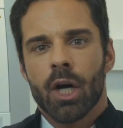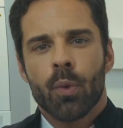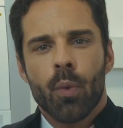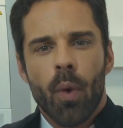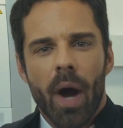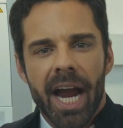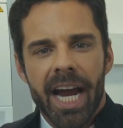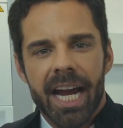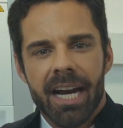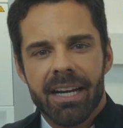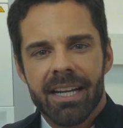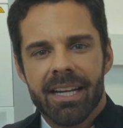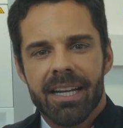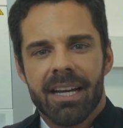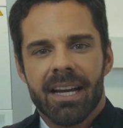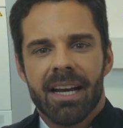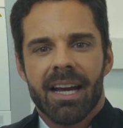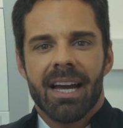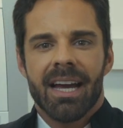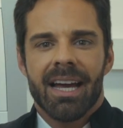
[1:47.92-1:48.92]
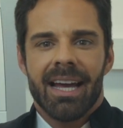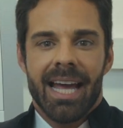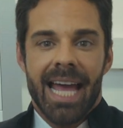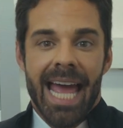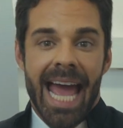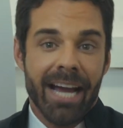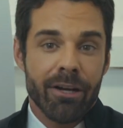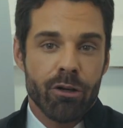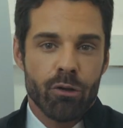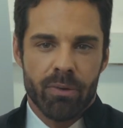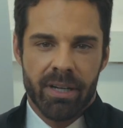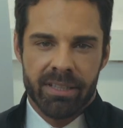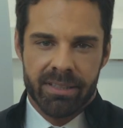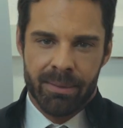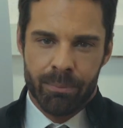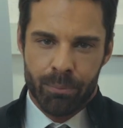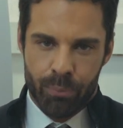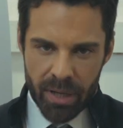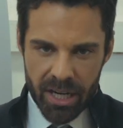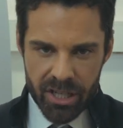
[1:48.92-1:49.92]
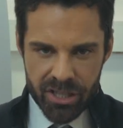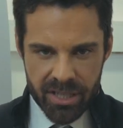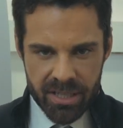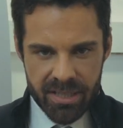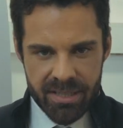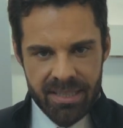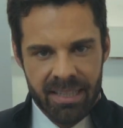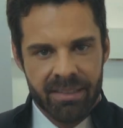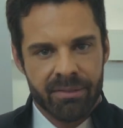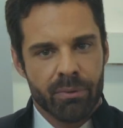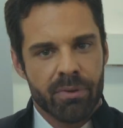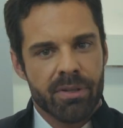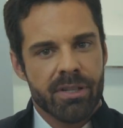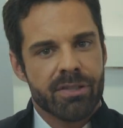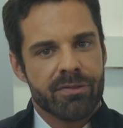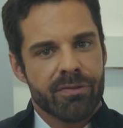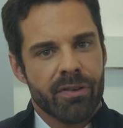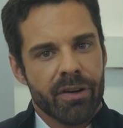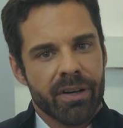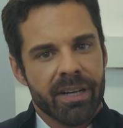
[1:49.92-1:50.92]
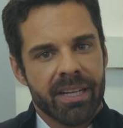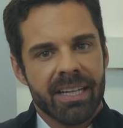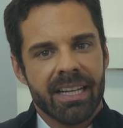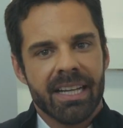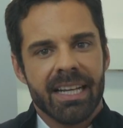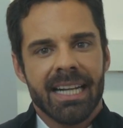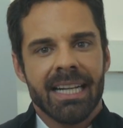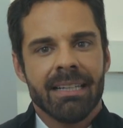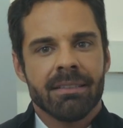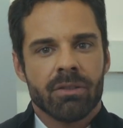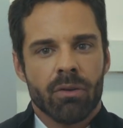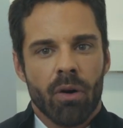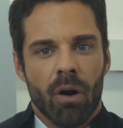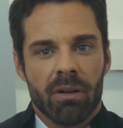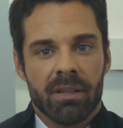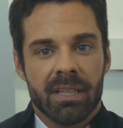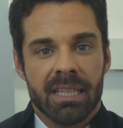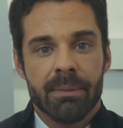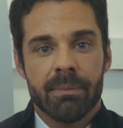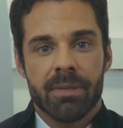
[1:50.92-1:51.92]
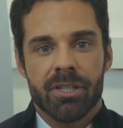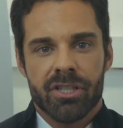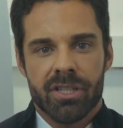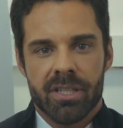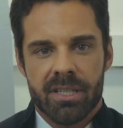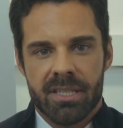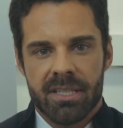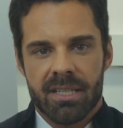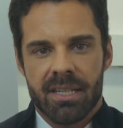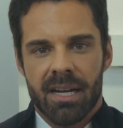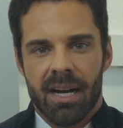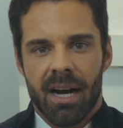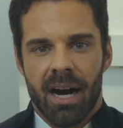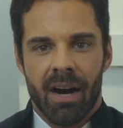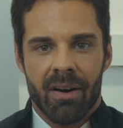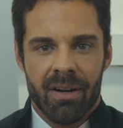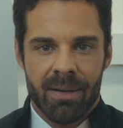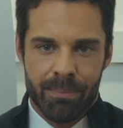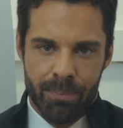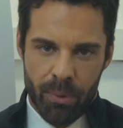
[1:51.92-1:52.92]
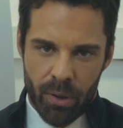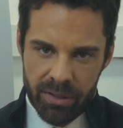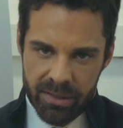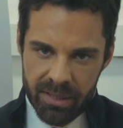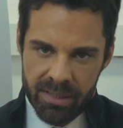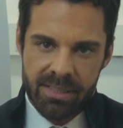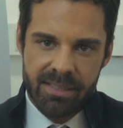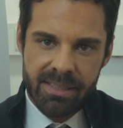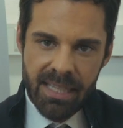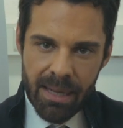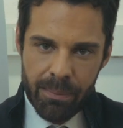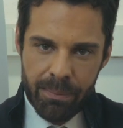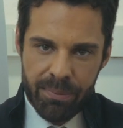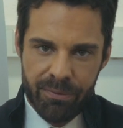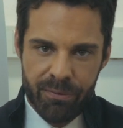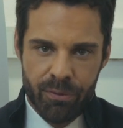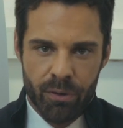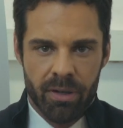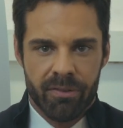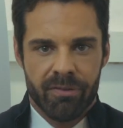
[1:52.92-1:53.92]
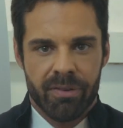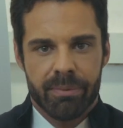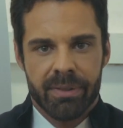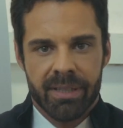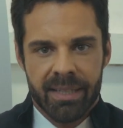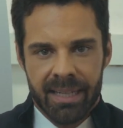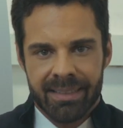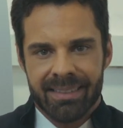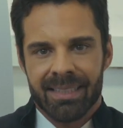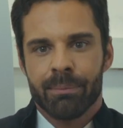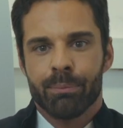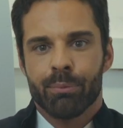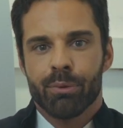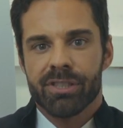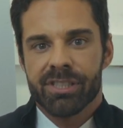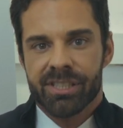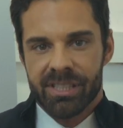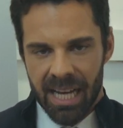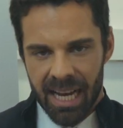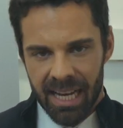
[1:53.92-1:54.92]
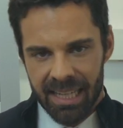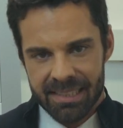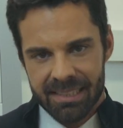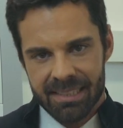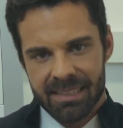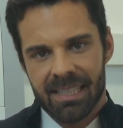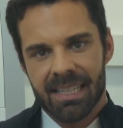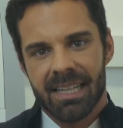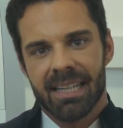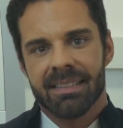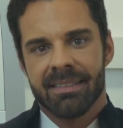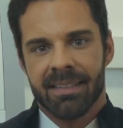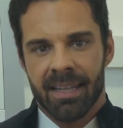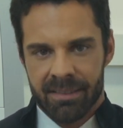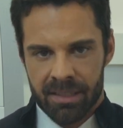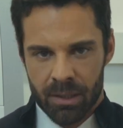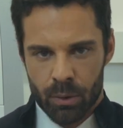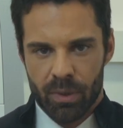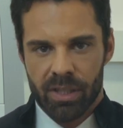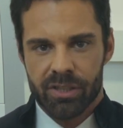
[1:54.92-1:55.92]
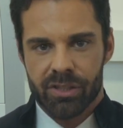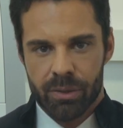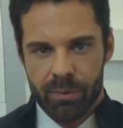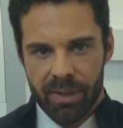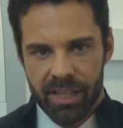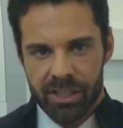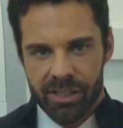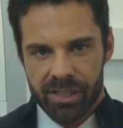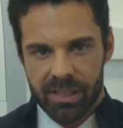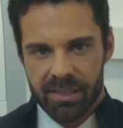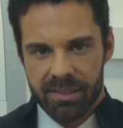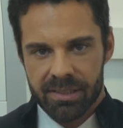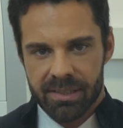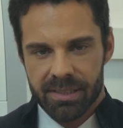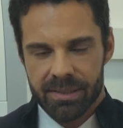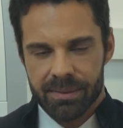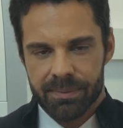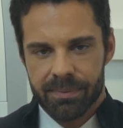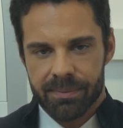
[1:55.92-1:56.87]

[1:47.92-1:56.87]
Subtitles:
Acquiring accurate impressions and transferring intraoral images are important steps for fabricating precise dental restorations.